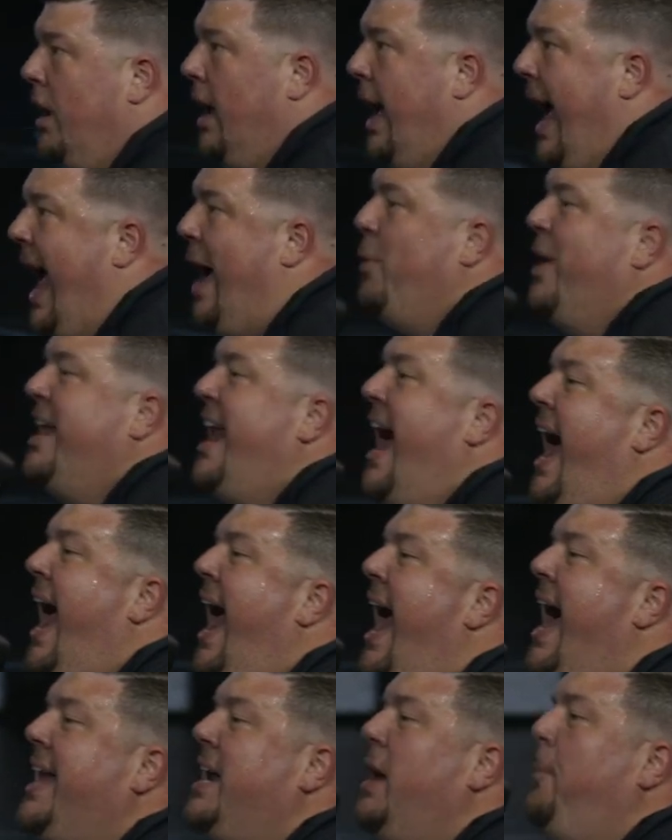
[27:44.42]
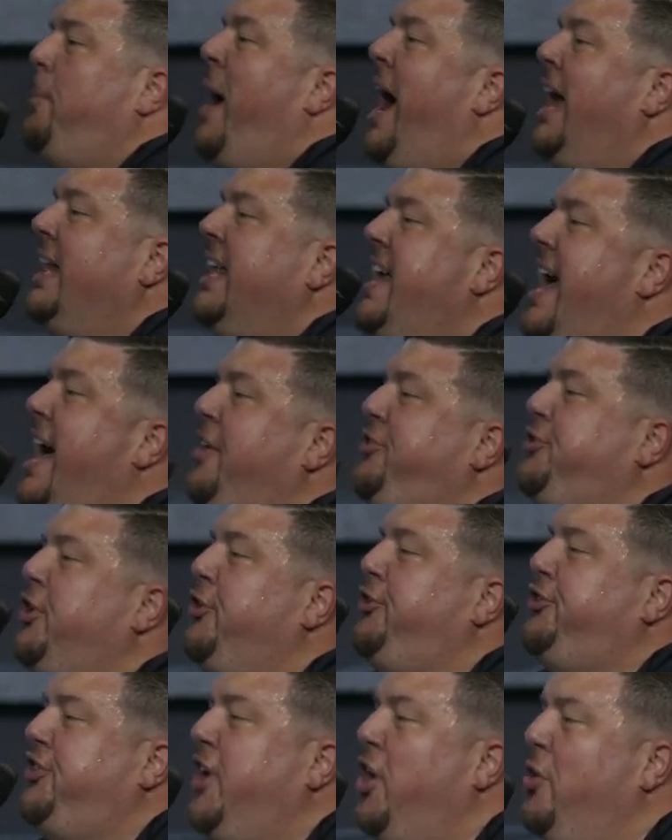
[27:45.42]
And when I had a polyester
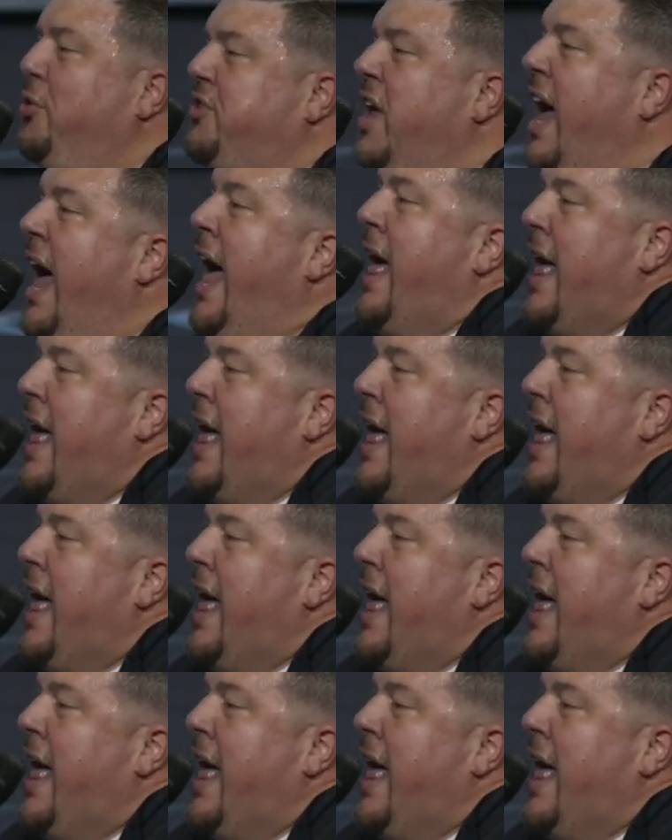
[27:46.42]
suit,